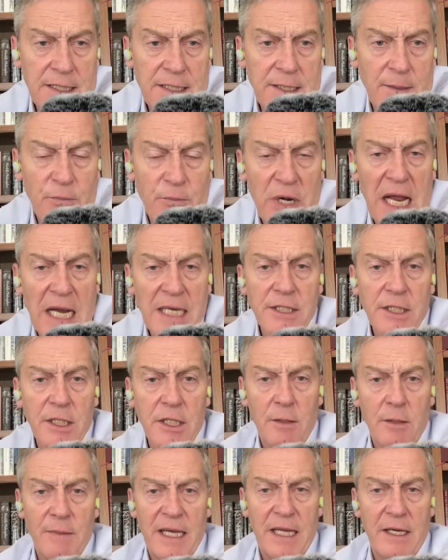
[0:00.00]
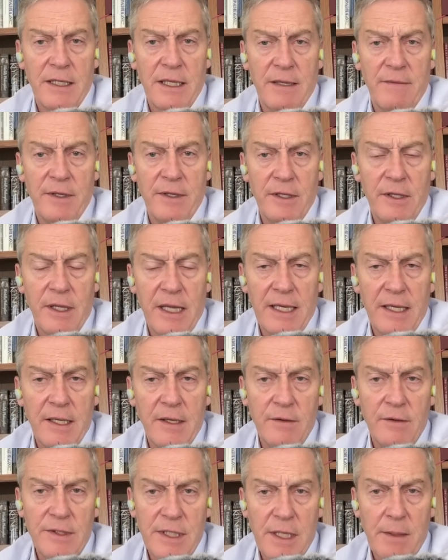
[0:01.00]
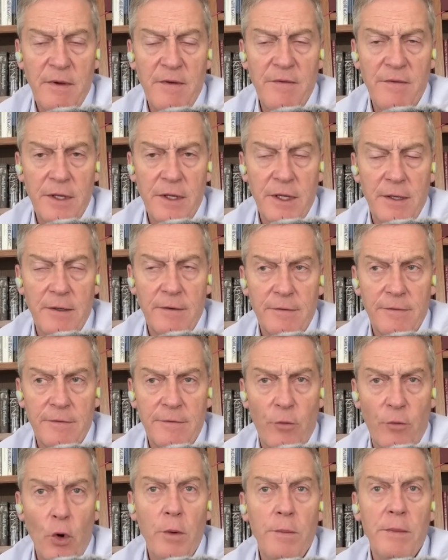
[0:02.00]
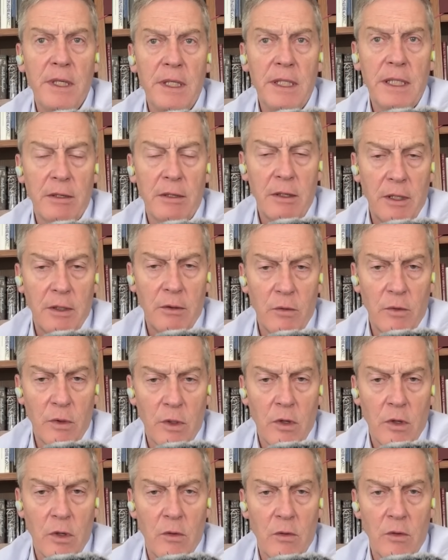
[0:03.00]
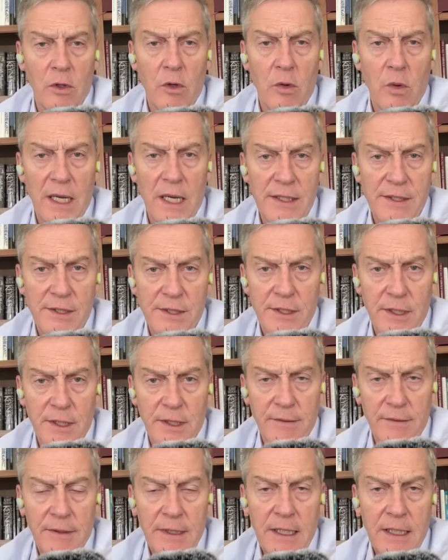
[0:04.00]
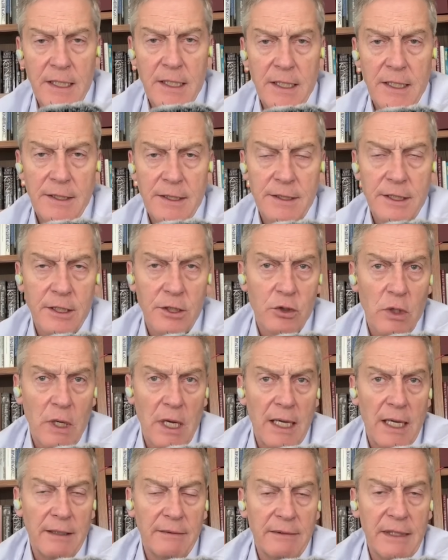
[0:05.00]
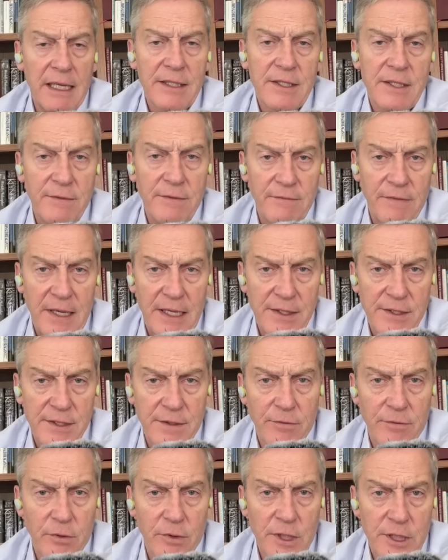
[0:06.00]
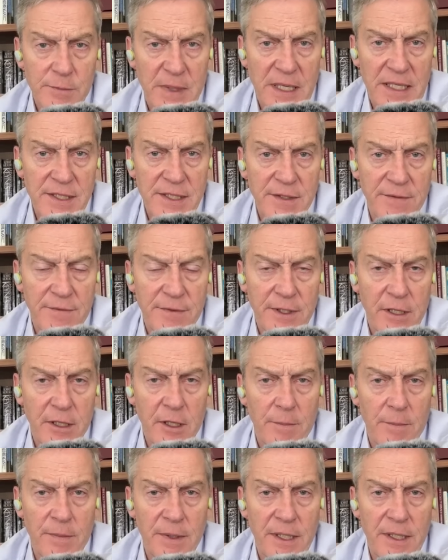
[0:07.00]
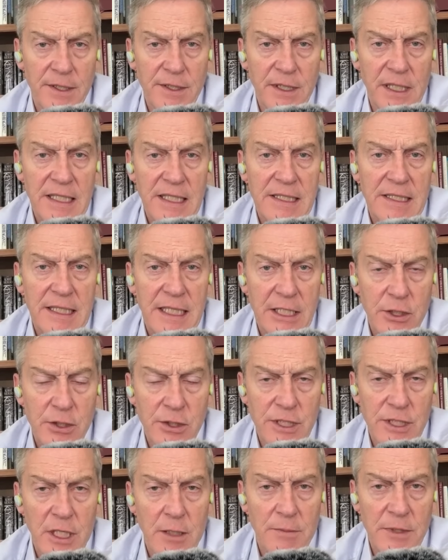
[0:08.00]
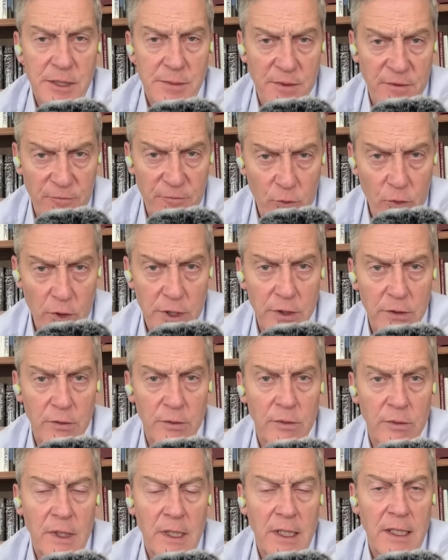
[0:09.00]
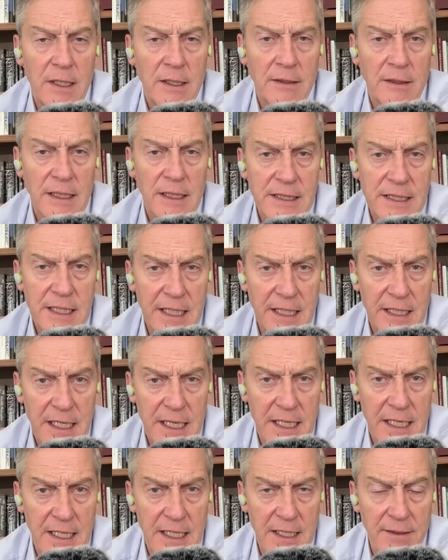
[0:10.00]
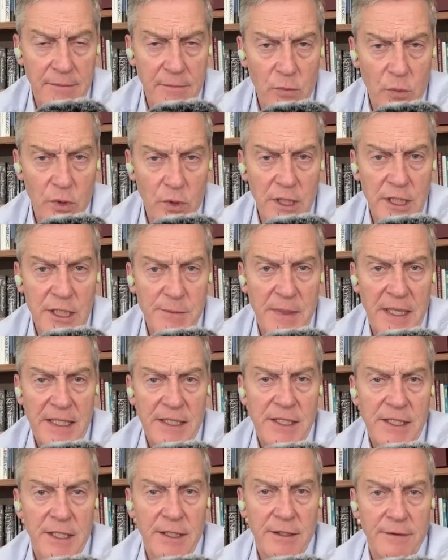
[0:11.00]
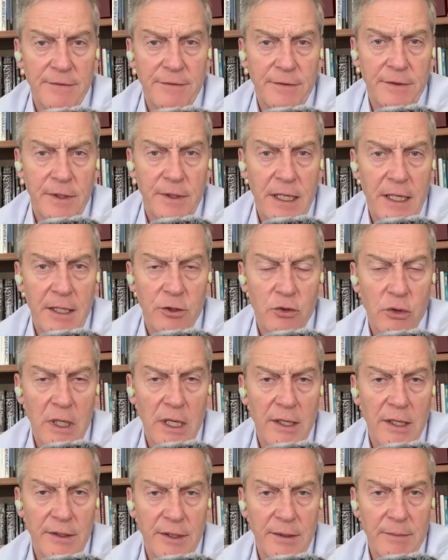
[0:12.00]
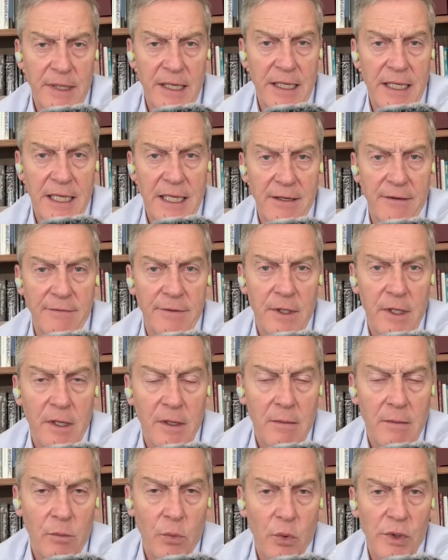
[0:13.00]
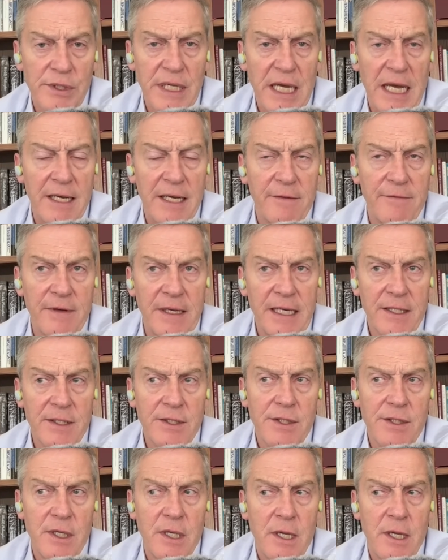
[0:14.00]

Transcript: a practical matter, David, like some of the formulary requests to try less invasive or expensive therapies, less dangerous therapies before you, let's say, get a more expensive drug that might have more side effects,